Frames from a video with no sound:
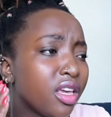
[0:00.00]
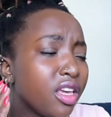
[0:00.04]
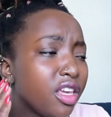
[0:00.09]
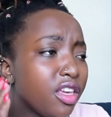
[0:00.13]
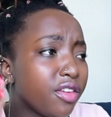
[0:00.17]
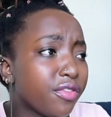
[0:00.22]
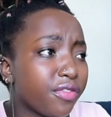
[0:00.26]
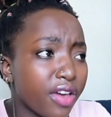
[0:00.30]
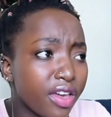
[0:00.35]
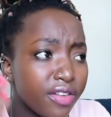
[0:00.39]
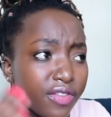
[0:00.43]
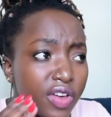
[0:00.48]

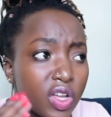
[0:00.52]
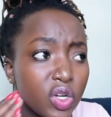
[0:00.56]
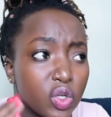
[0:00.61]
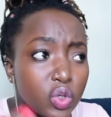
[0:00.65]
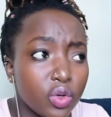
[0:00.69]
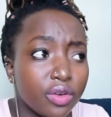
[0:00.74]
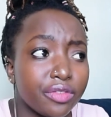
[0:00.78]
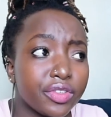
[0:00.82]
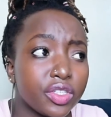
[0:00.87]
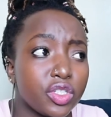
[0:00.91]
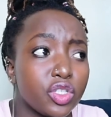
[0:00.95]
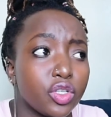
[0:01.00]
If I ever do
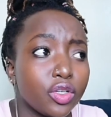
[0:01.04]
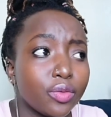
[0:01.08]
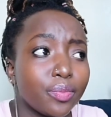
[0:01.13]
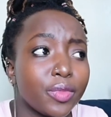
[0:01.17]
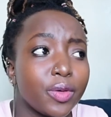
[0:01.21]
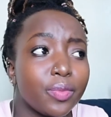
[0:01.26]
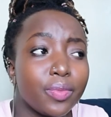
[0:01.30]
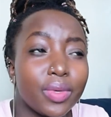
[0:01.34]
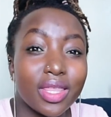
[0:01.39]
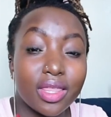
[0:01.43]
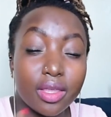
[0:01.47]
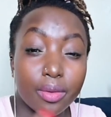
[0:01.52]
a video
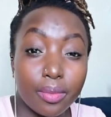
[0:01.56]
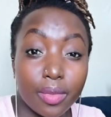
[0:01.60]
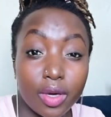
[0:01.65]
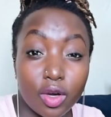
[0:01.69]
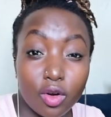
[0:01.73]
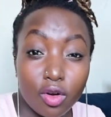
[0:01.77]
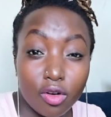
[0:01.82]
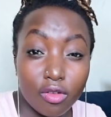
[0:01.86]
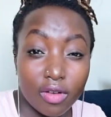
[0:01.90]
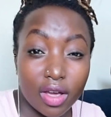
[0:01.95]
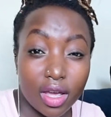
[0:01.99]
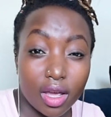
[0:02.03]
maybe in the
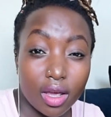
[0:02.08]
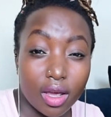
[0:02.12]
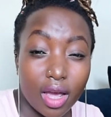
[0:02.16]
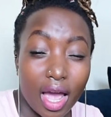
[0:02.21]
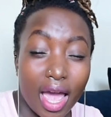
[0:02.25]
makeover,